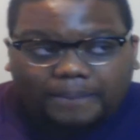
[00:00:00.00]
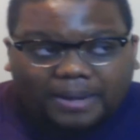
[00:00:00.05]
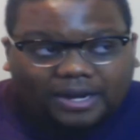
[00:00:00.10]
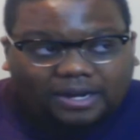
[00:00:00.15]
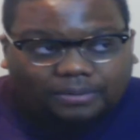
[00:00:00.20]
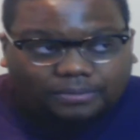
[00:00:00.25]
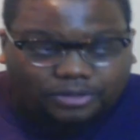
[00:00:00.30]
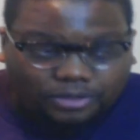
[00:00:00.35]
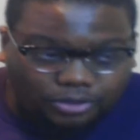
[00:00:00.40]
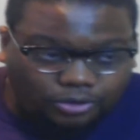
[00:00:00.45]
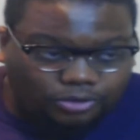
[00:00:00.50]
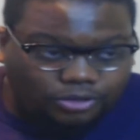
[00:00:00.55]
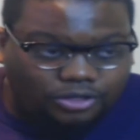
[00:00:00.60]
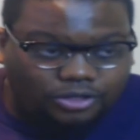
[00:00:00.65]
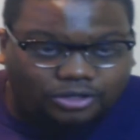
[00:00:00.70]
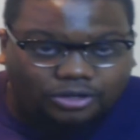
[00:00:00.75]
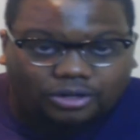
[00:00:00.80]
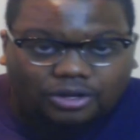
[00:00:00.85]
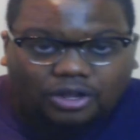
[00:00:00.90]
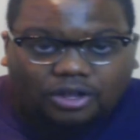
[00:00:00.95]
Beckham
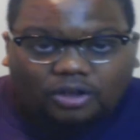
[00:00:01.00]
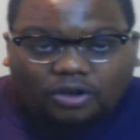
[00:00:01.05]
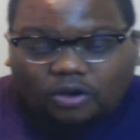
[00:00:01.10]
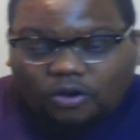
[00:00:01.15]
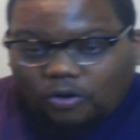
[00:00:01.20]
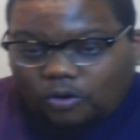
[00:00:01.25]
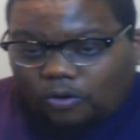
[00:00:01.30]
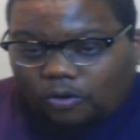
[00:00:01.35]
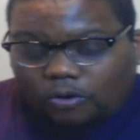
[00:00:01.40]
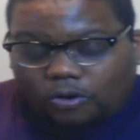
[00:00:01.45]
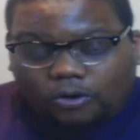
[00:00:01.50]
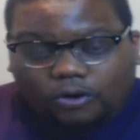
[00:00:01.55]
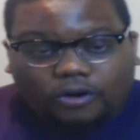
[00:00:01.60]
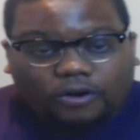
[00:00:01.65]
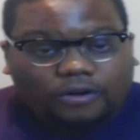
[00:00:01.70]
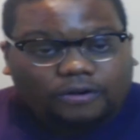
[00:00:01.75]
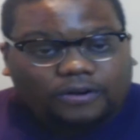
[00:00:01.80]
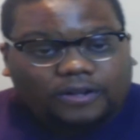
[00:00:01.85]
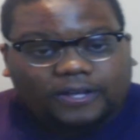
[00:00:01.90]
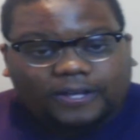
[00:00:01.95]
Jr.
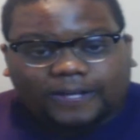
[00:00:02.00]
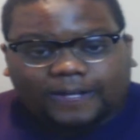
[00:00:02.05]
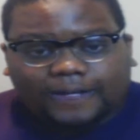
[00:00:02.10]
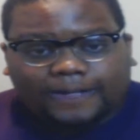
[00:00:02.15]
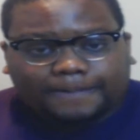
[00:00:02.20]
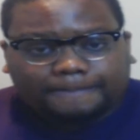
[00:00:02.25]
or